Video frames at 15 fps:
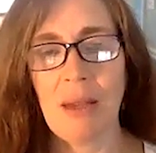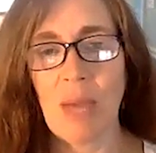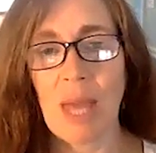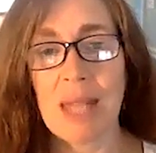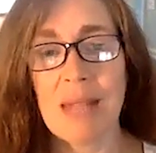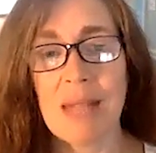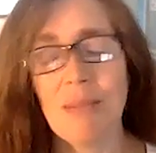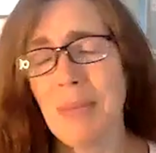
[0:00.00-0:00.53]

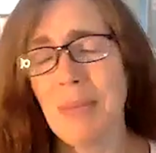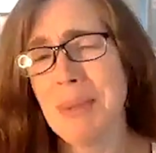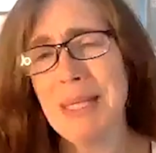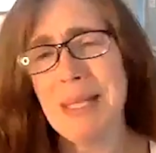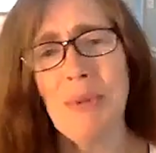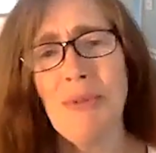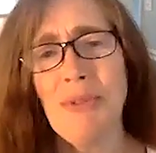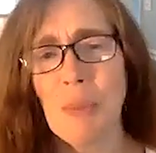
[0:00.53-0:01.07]
and maybe
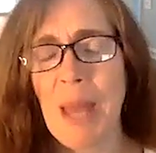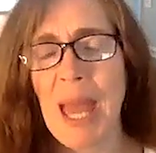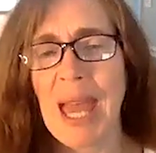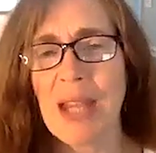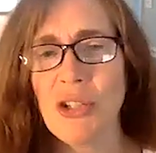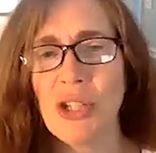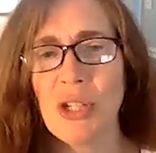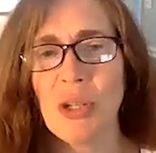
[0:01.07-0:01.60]
some of your
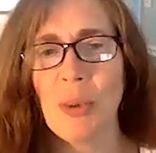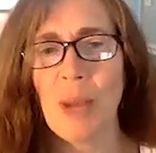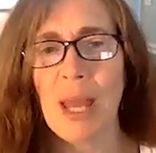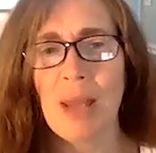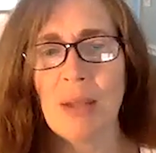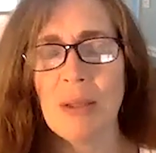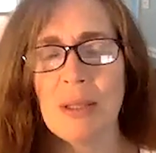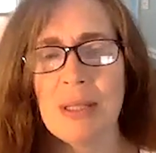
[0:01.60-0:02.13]
passion
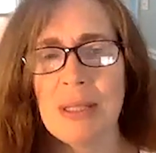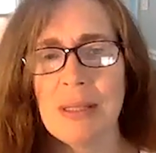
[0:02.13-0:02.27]
around